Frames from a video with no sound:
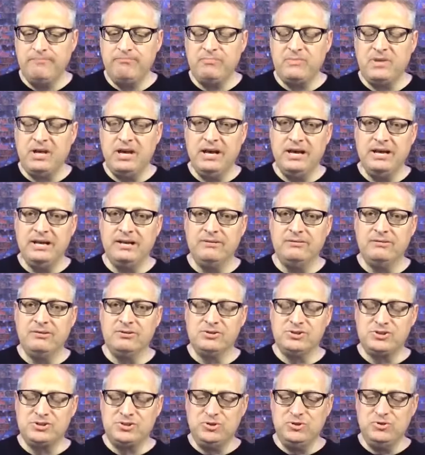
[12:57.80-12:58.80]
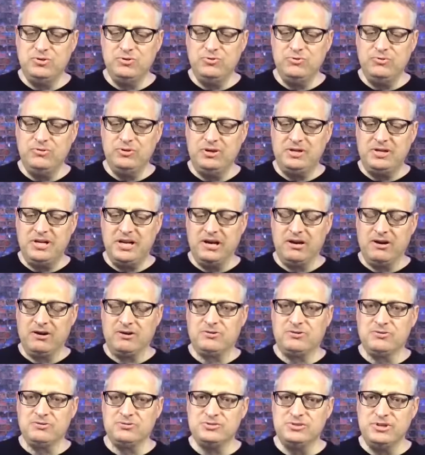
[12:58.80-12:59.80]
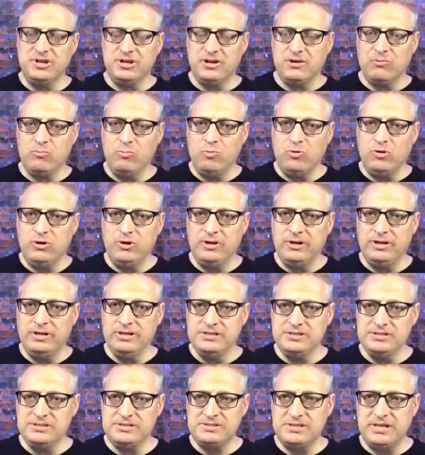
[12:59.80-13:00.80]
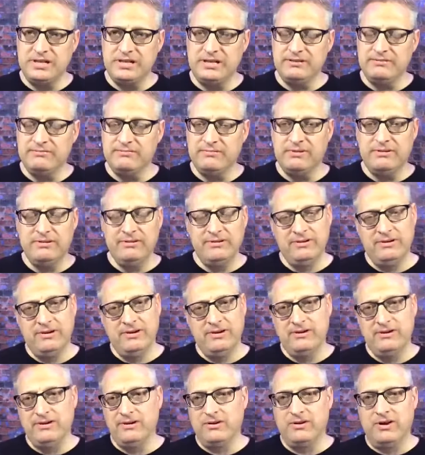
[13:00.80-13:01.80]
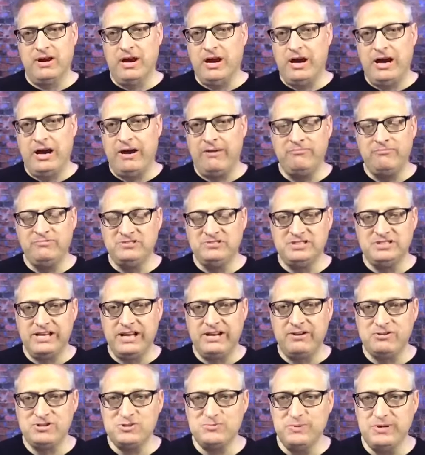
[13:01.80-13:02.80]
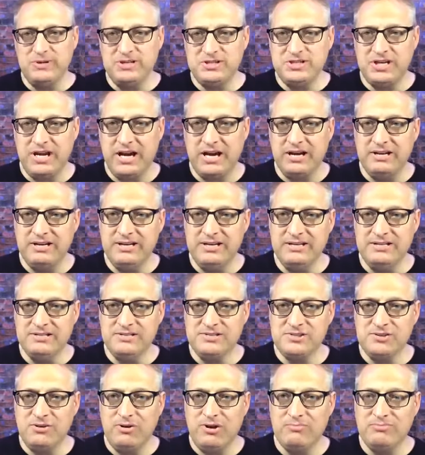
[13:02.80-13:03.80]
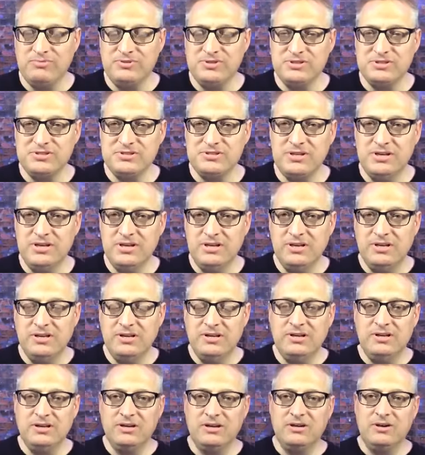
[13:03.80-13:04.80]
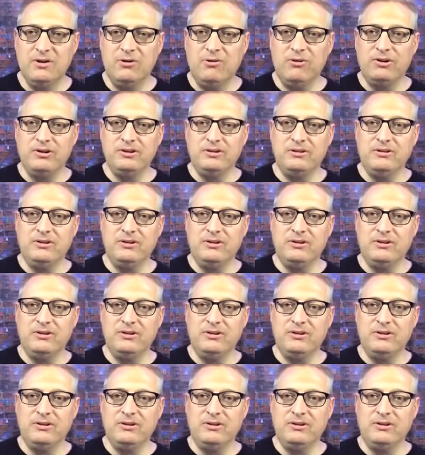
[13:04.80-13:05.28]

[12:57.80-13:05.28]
And there's two characters there. One is, and uh, obviously I don't speak Chinese, so I'm just going